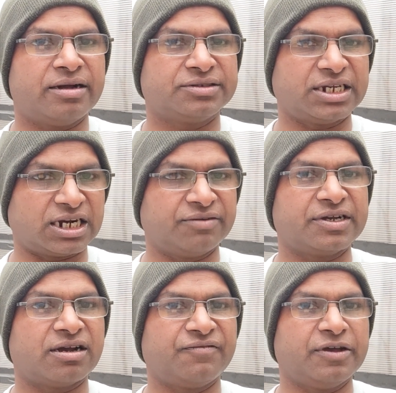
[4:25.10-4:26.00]
Second
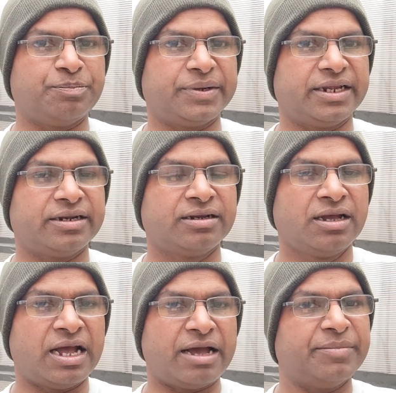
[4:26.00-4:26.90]
week of April,
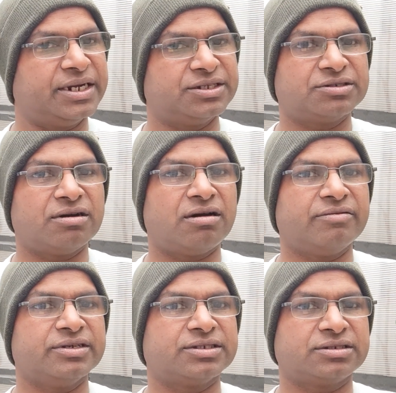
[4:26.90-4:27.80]
I managed to
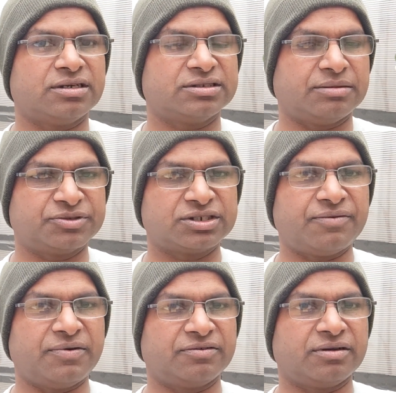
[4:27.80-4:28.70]
harvest some
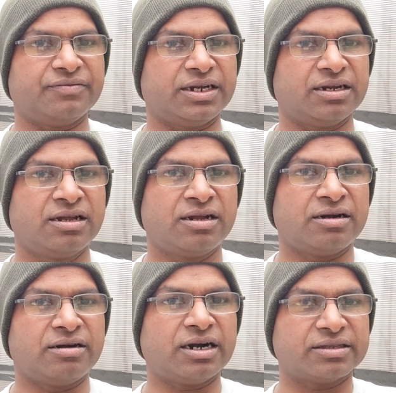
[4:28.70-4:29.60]
stuff out of it.
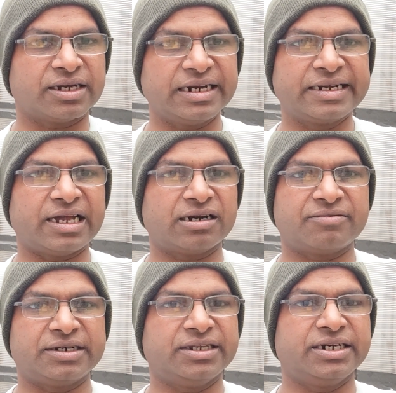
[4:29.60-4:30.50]
Not the green
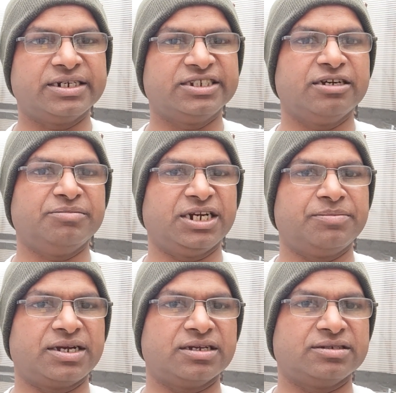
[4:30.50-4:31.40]
color one, they didn't
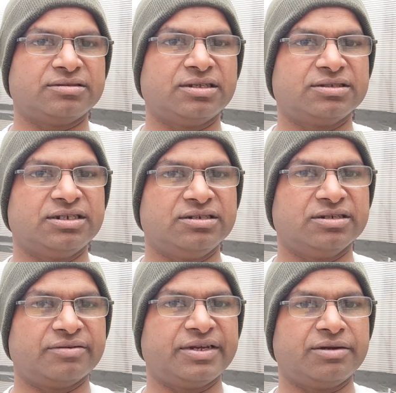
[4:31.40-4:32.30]
germinate because the
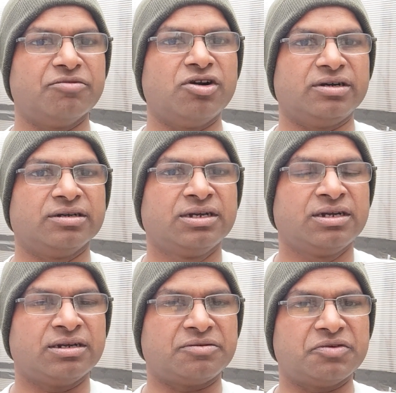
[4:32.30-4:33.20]
seeds are very old.
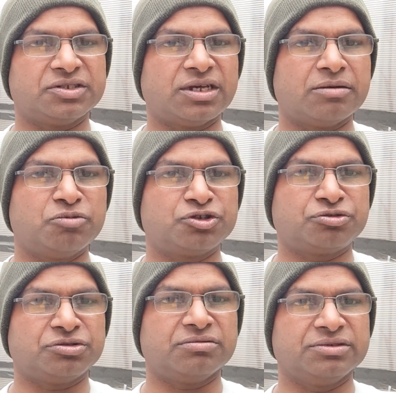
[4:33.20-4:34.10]
It was
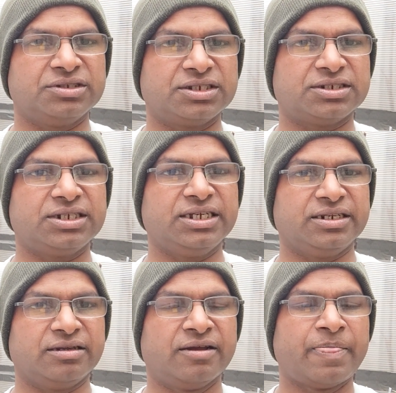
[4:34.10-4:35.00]
almost
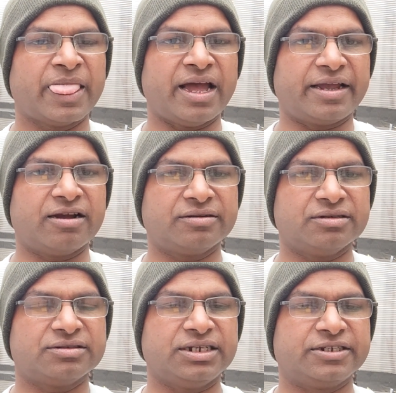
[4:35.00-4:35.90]
2016 I got
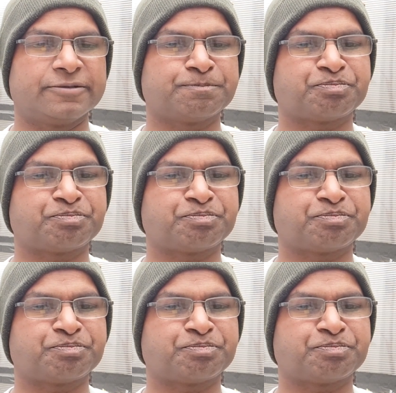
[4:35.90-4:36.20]
the seeds.